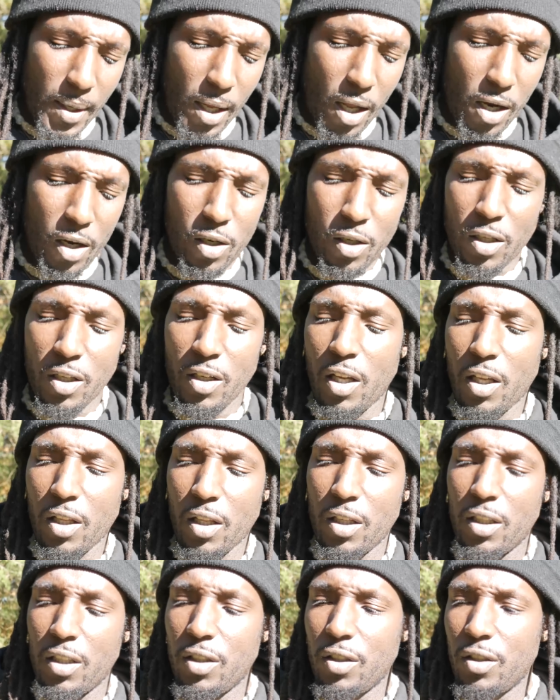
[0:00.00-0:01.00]
heard
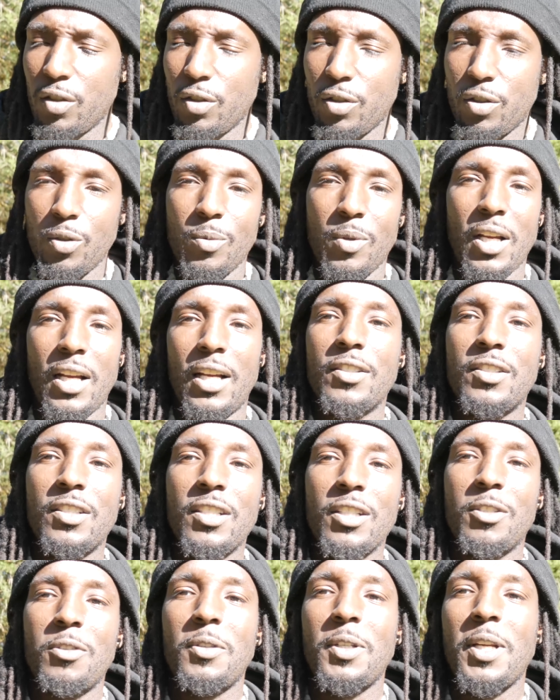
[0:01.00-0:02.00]
another YouTube
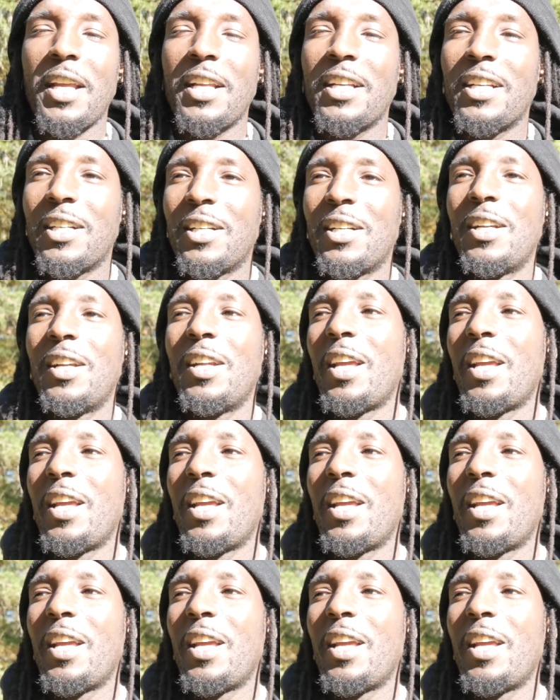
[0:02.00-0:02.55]
content creator